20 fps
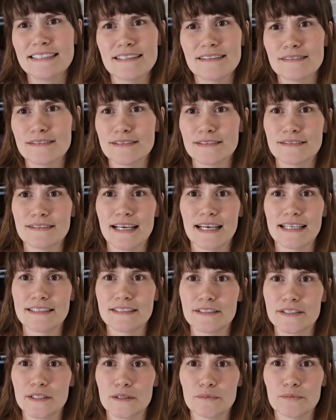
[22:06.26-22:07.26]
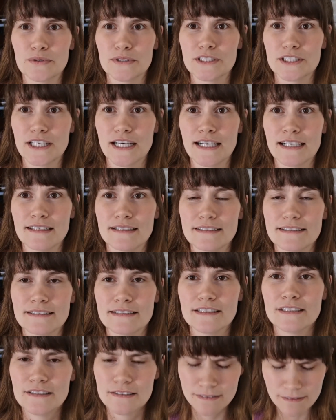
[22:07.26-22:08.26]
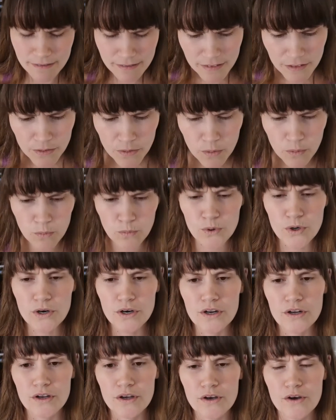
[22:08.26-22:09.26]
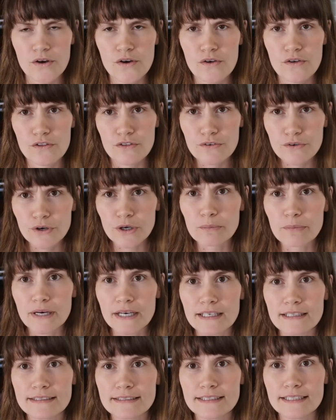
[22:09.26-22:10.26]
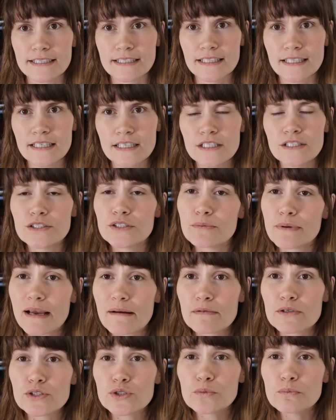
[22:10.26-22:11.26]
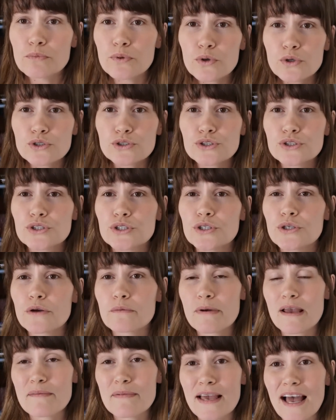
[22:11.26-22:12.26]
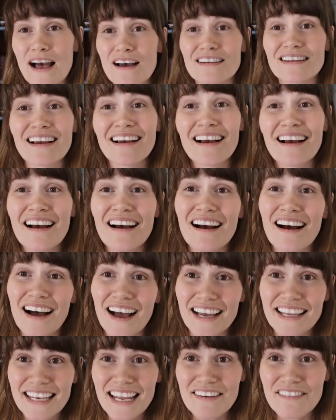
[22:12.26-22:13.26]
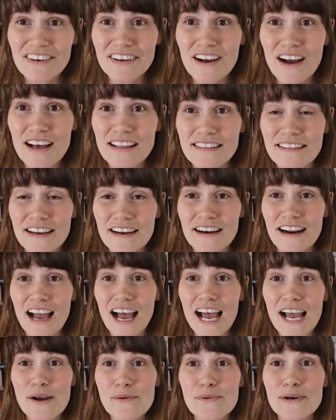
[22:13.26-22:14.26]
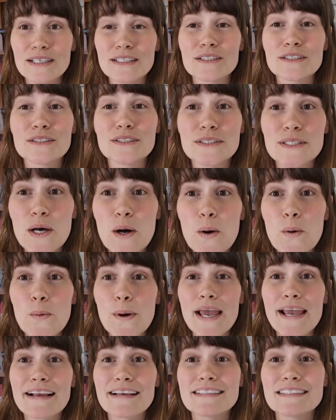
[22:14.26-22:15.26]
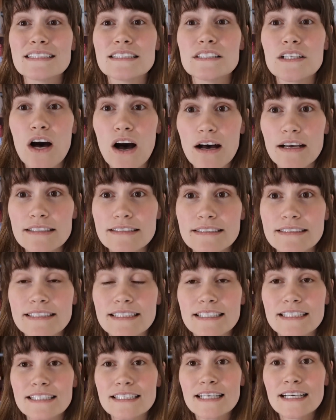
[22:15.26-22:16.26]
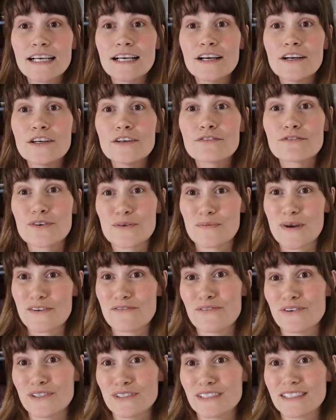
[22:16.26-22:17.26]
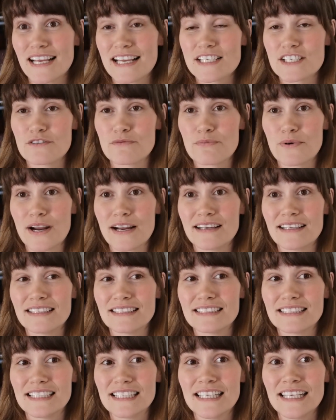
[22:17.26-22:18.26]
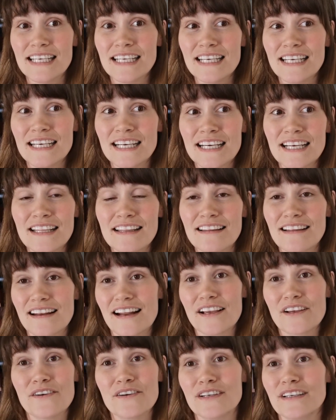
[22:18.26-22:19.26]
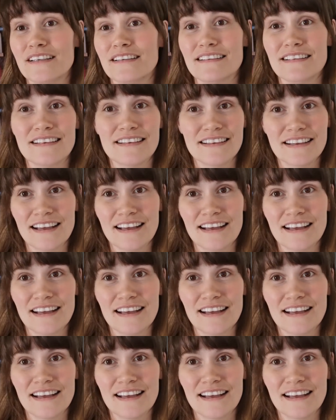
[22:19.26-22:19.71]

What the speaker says: Don't do that to your poor child. Work through your pregnancy to be able to push your baby out. I never got there. I was so exhausted from my first stage of pregnancy that I could